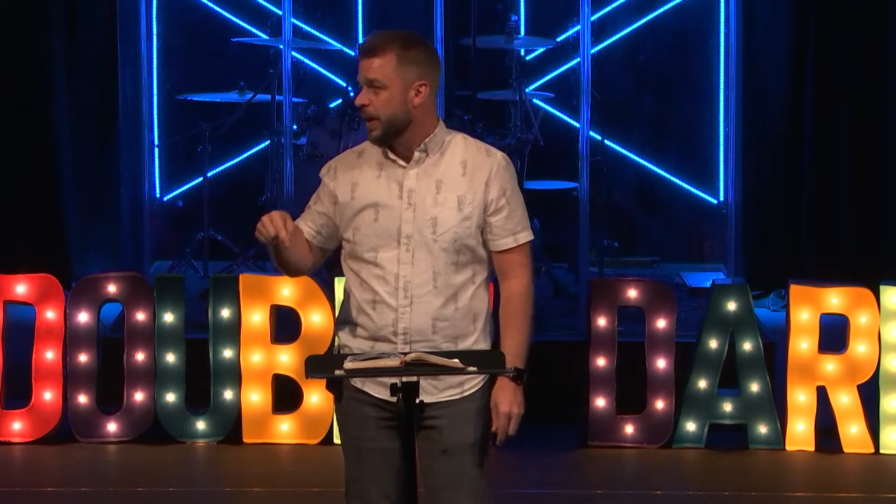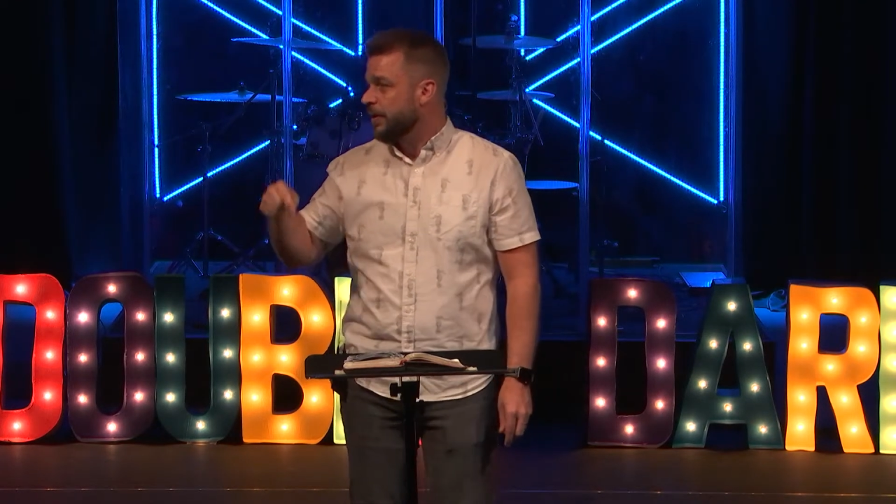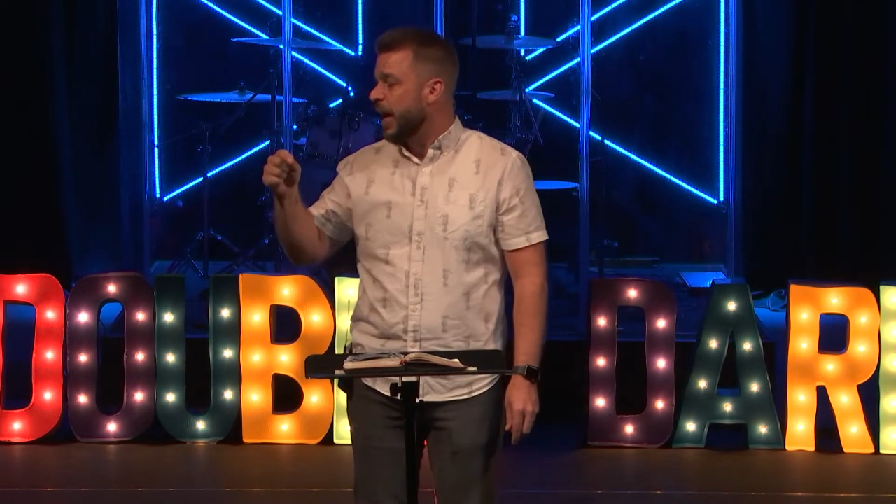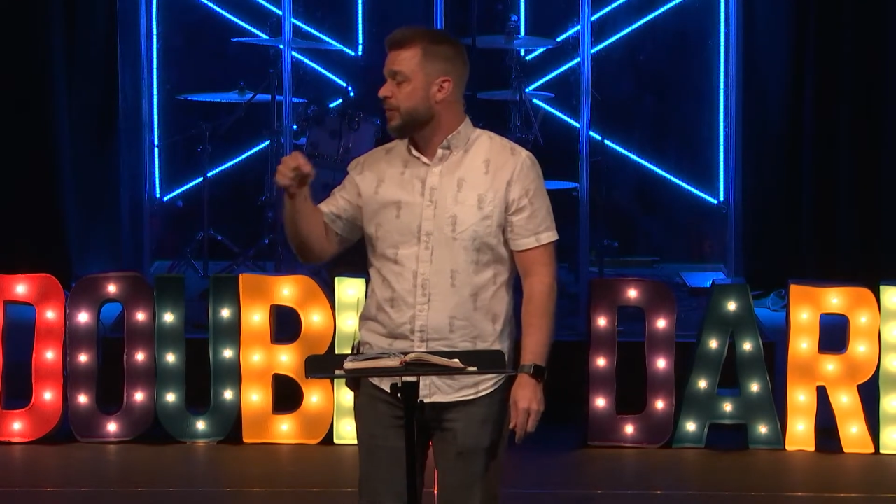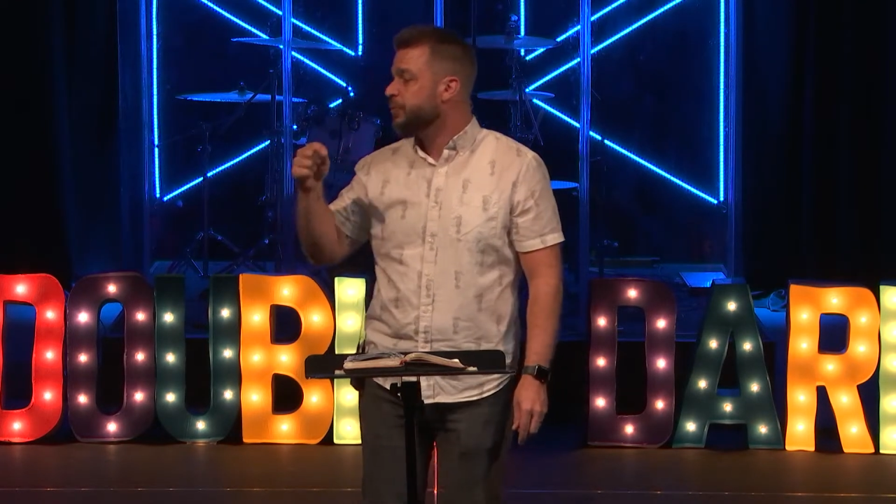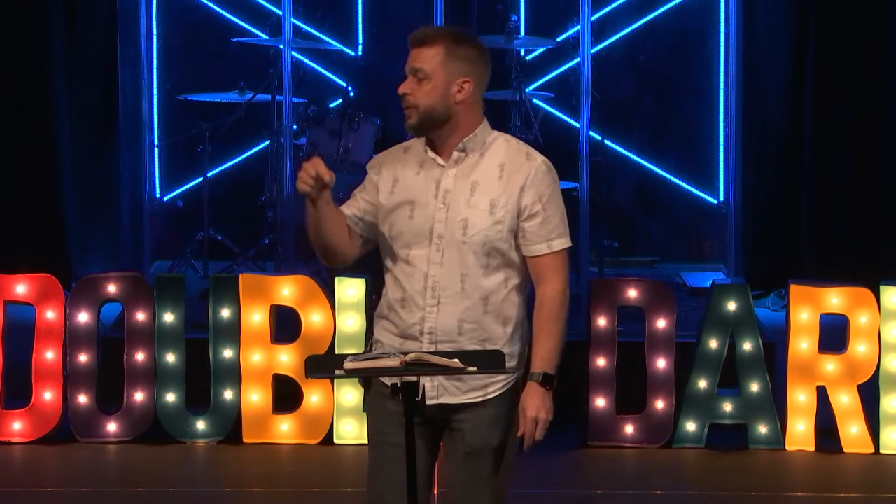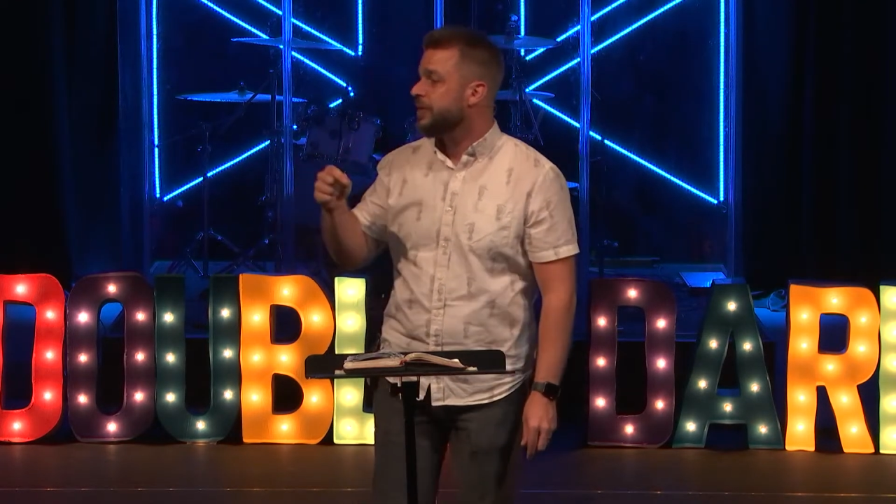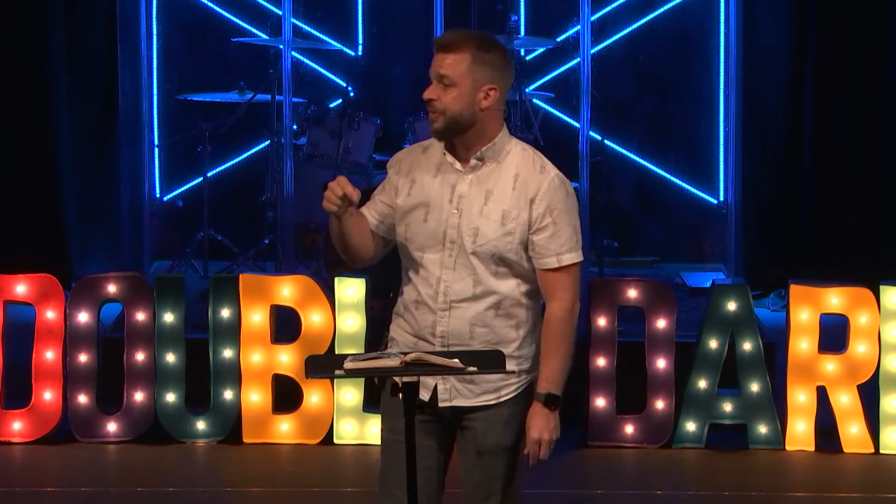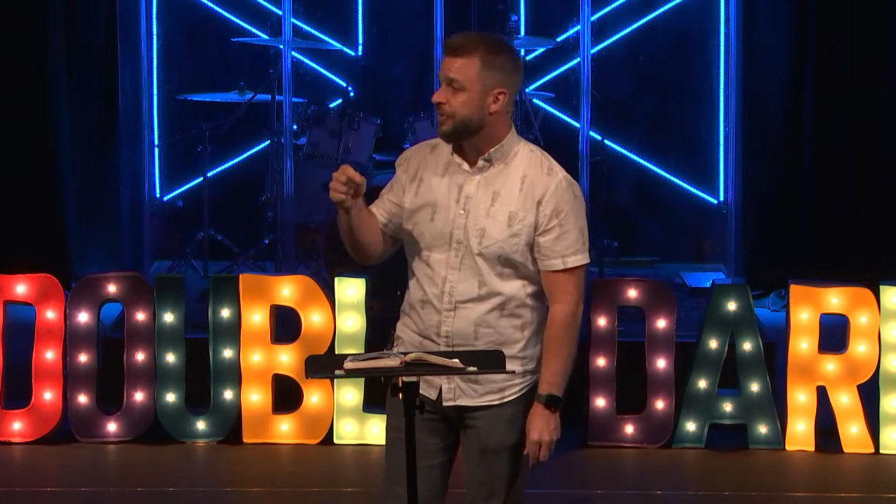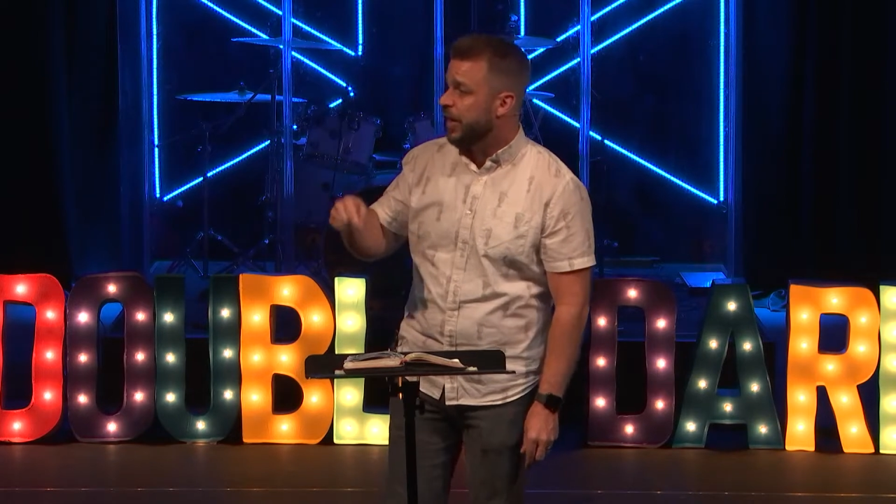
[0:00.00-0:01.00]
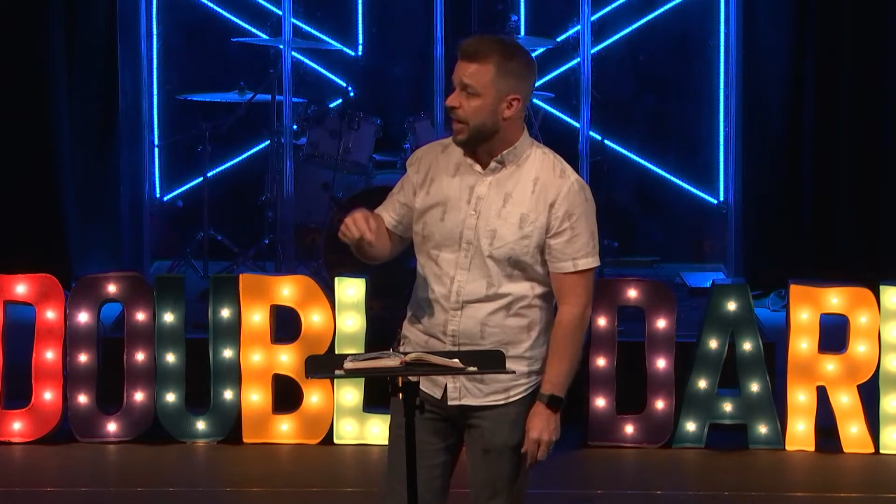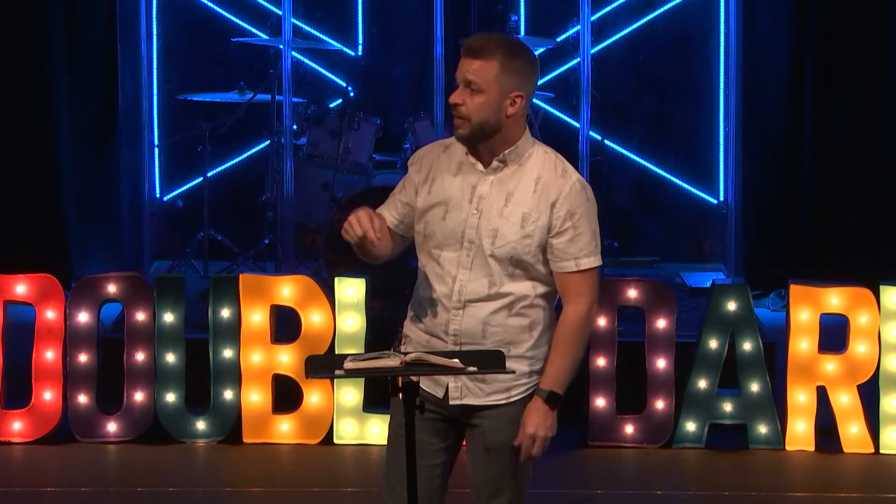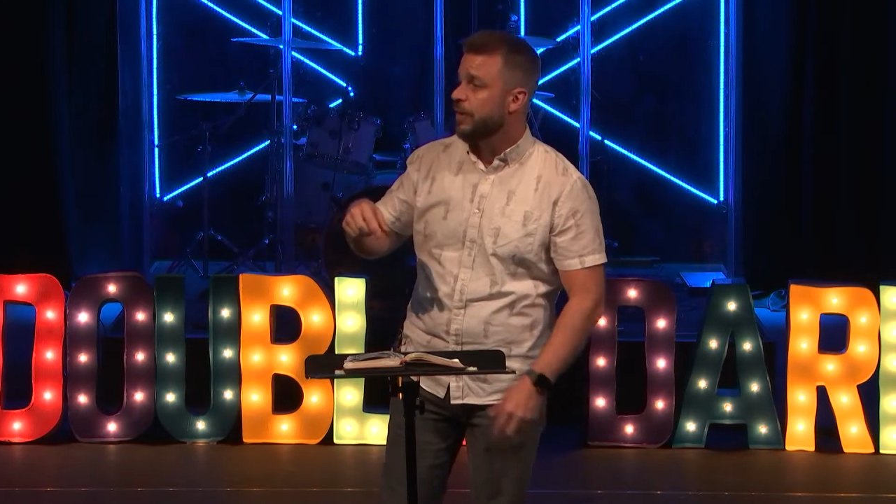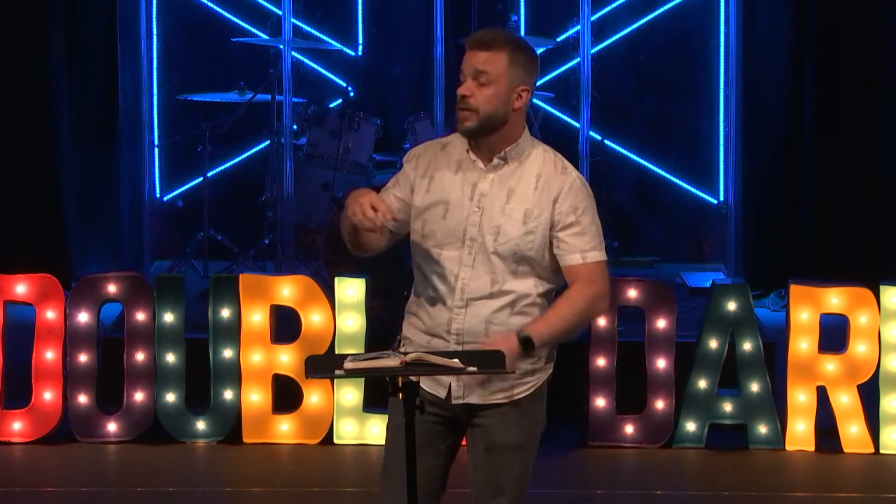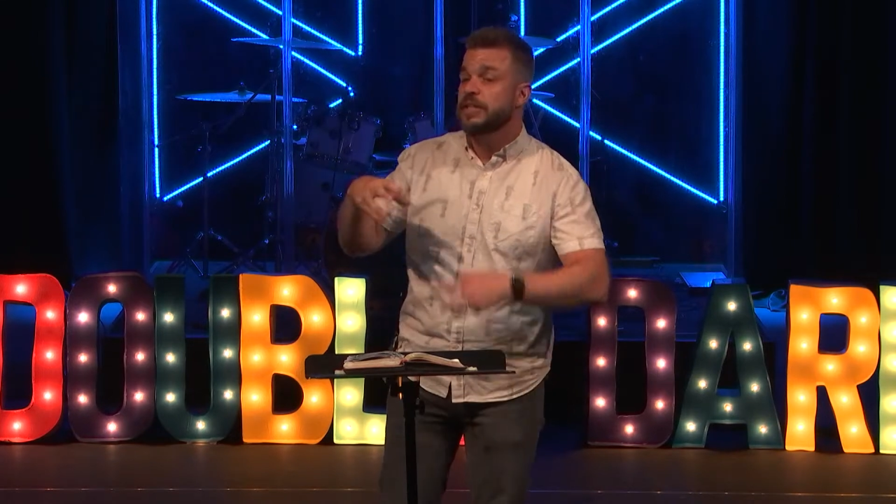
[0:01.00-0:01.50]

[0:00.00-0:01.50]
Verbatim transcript: That's what this entire